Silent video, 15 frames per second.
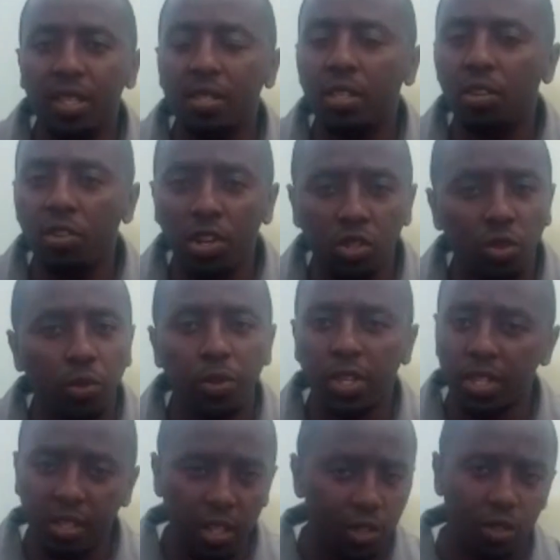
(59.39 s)
is the reason for
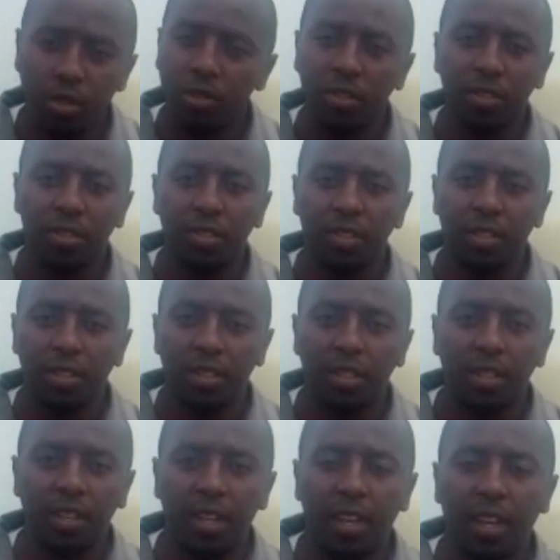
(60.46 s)
the season.
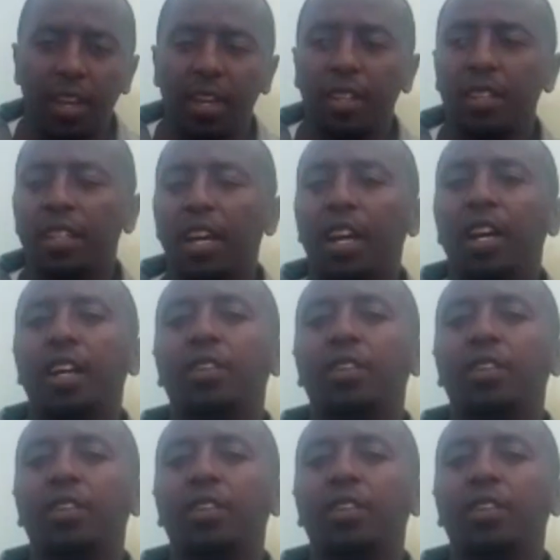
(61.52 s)
And